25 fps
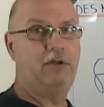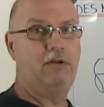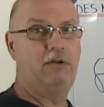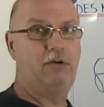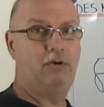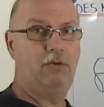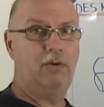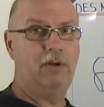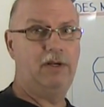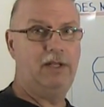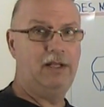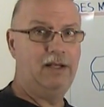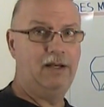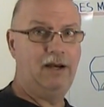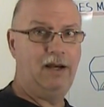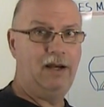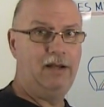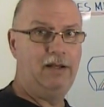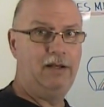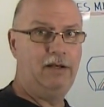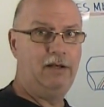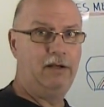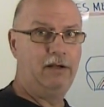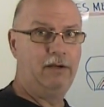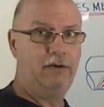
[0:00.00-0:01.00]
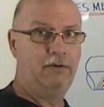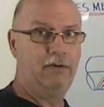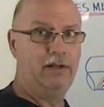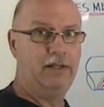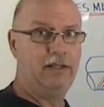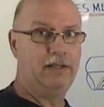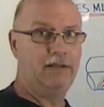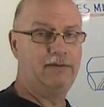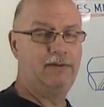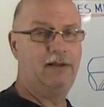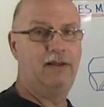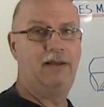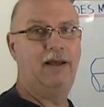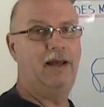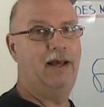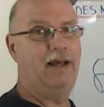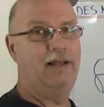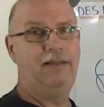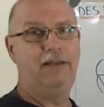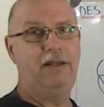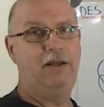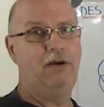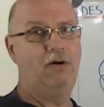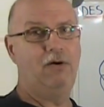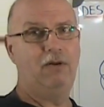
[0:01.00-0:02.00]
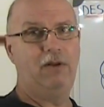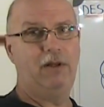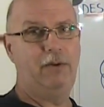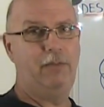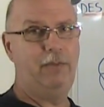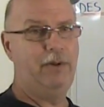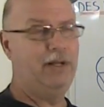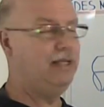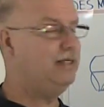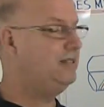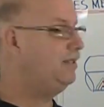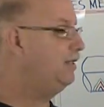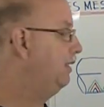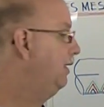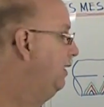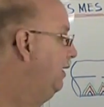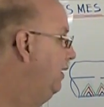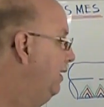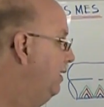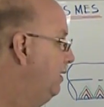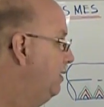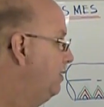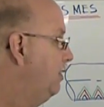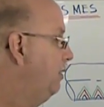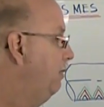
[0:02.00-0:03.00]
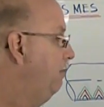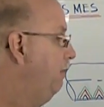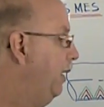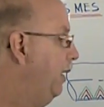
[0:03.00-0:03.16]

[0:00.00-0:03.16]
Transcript: to twenty-nine degrees, and the only reason is to